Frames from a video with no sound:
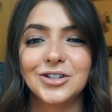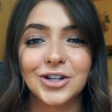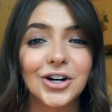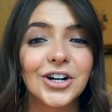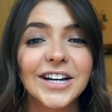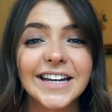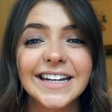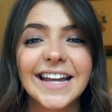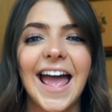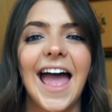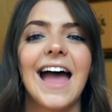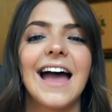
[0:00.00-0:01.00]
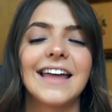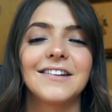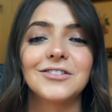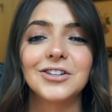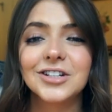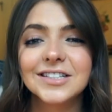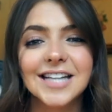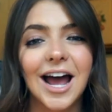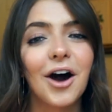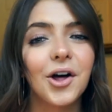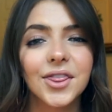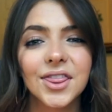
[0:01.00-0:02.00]
good and looked
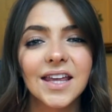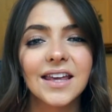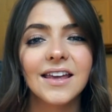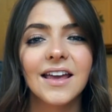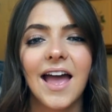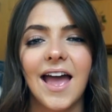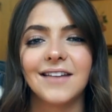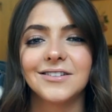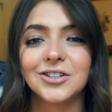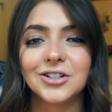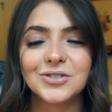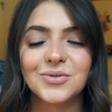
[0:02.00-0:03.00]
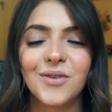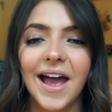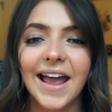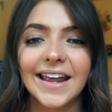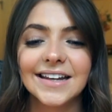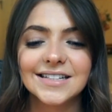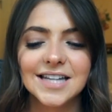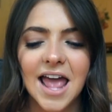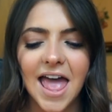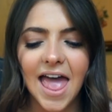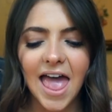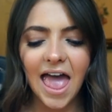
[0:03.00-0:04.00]
healthy and looked right.
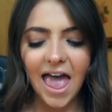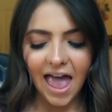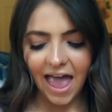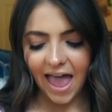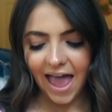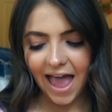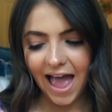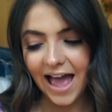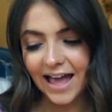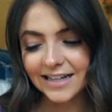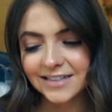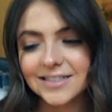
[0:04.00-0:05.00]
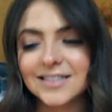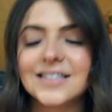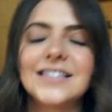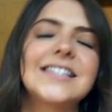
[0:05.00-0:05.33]
And